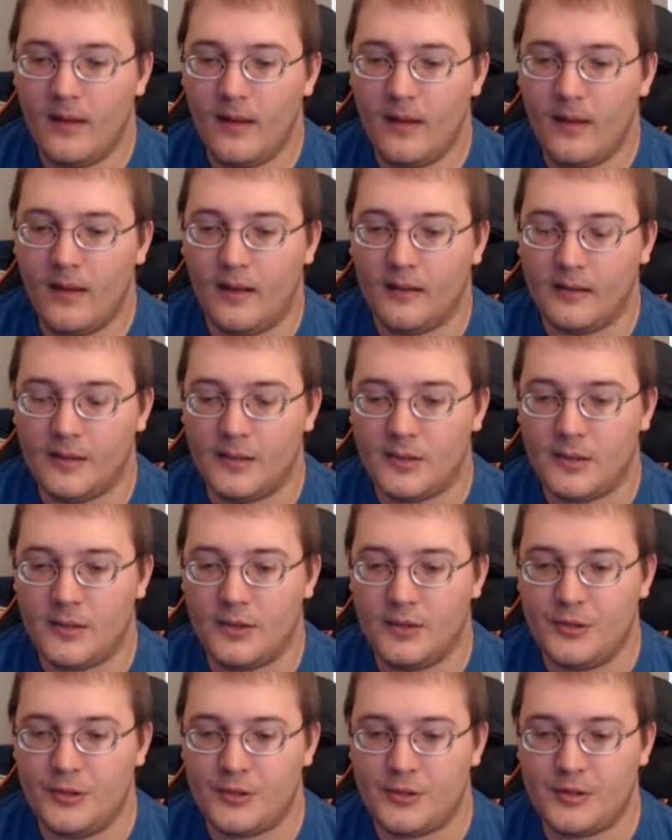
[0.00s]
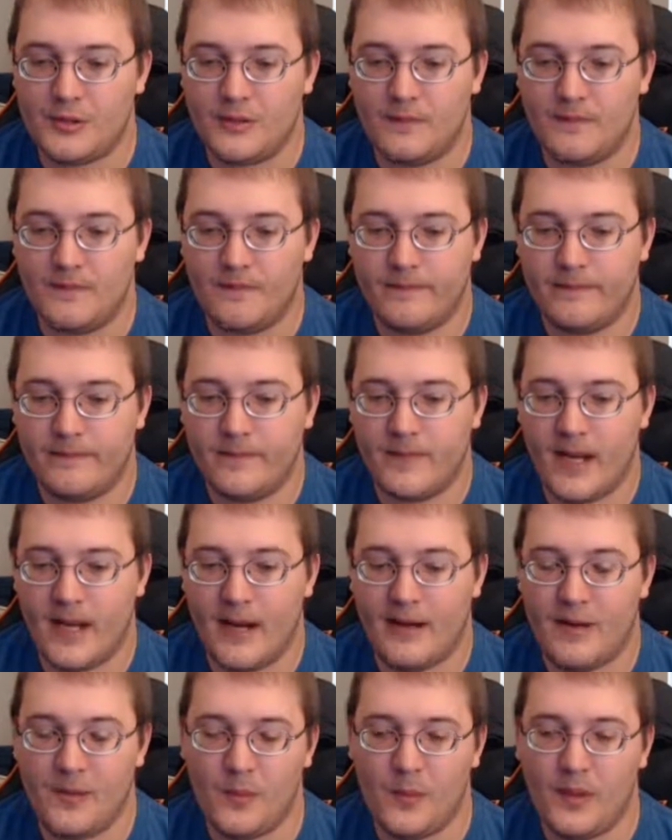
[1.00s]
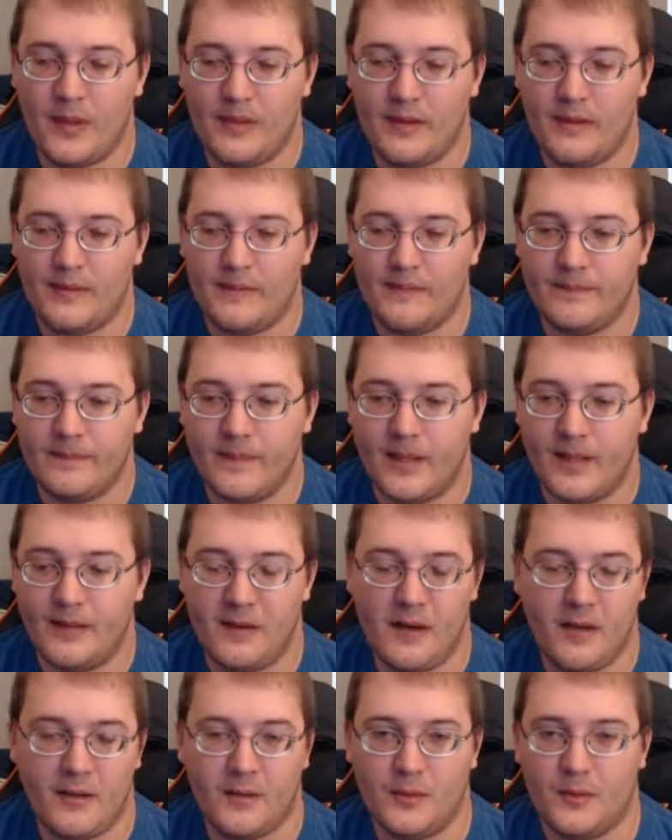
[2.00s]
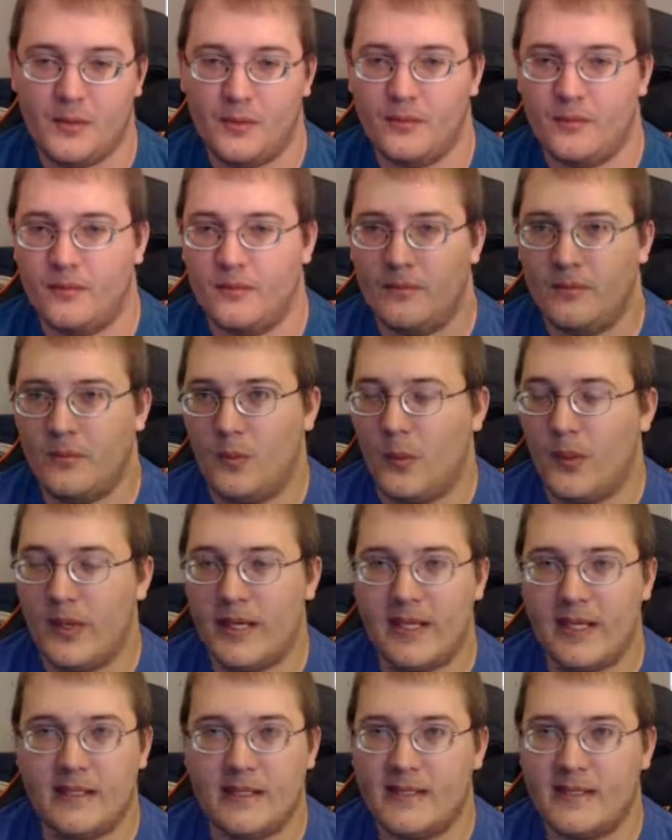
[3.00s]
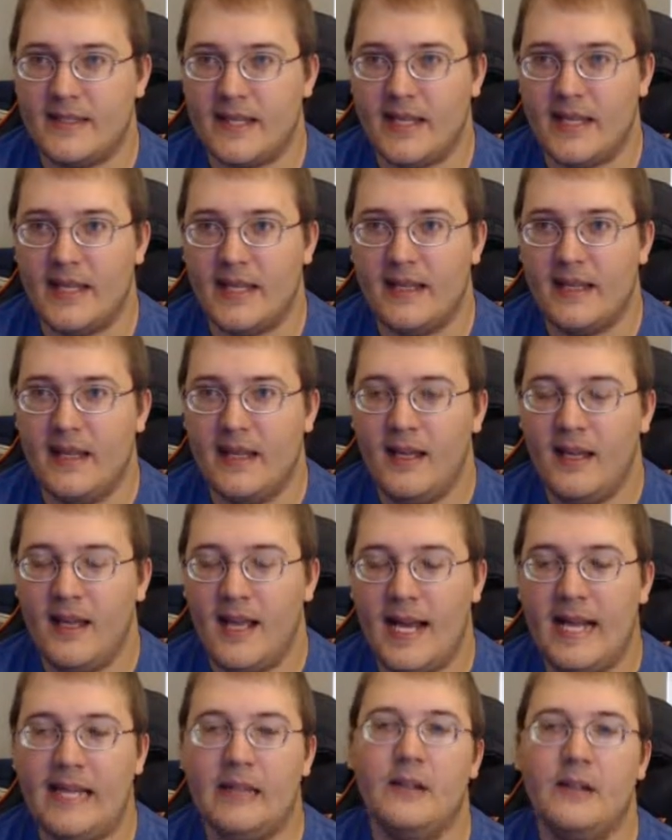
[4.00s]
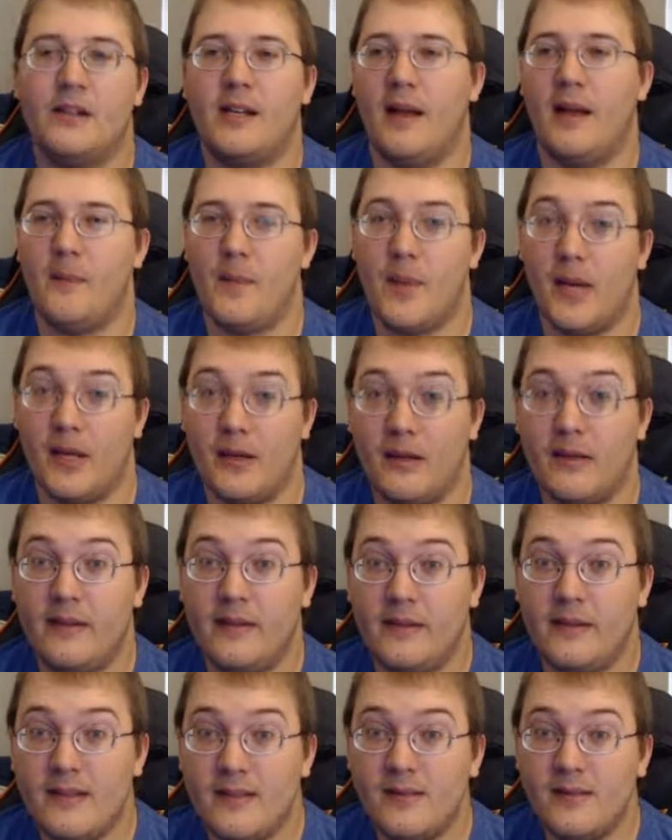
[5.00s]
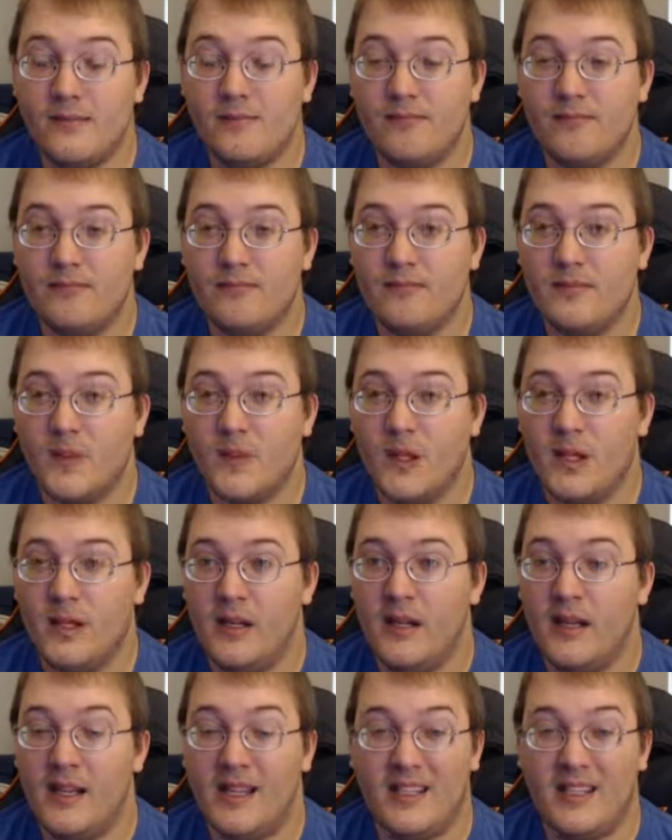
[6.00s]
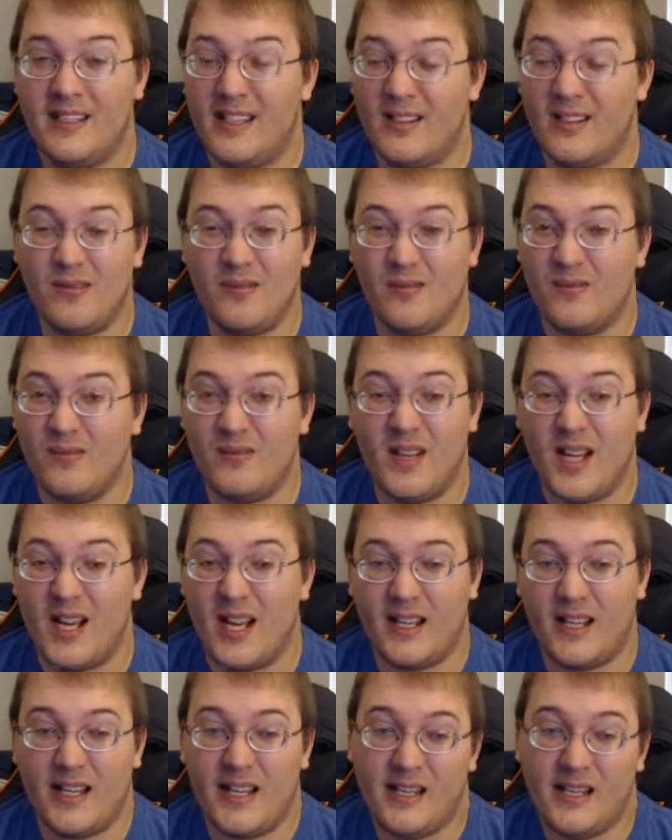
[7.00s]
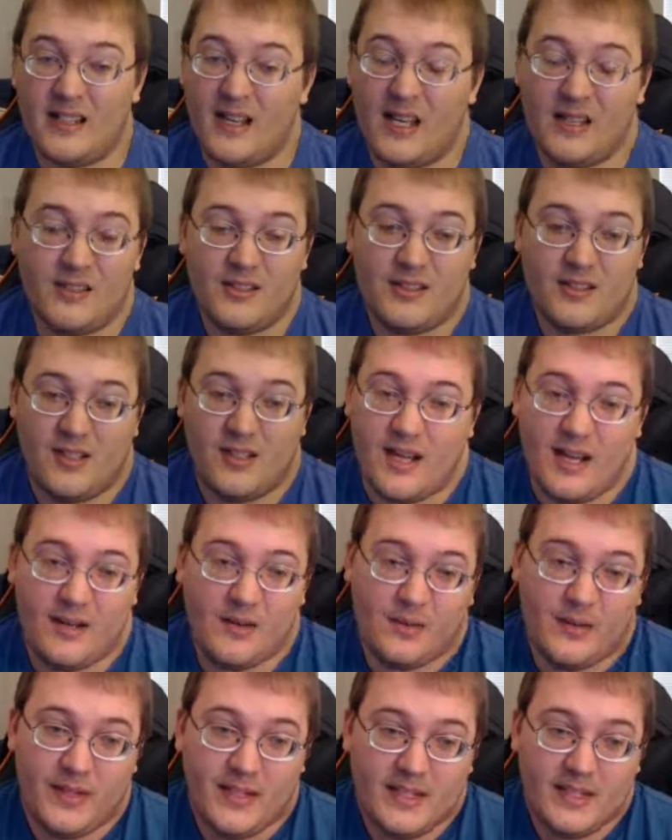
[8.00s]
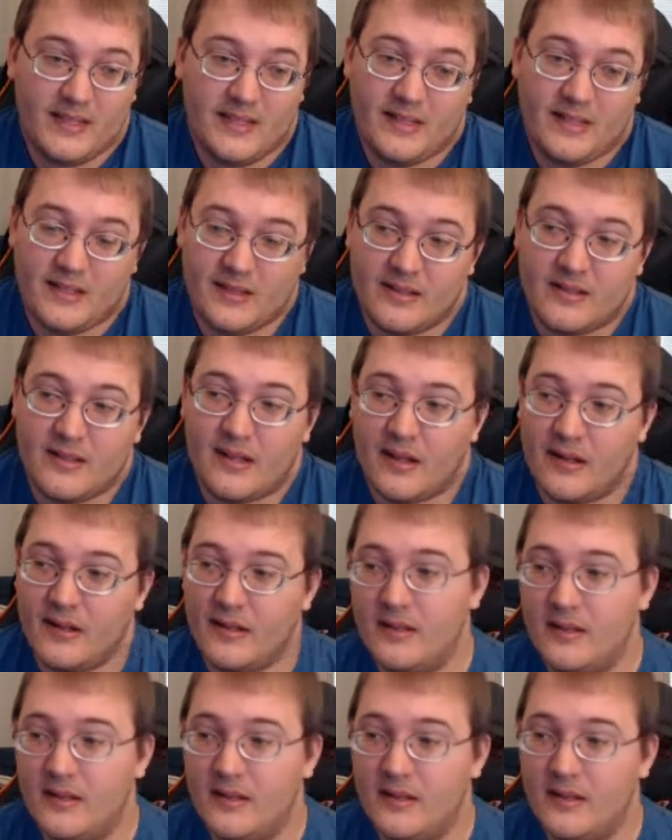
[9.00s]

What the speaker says: unless you just kind of wanting another way to say, hey, look, I'm better than you. And I don't think it's necessary.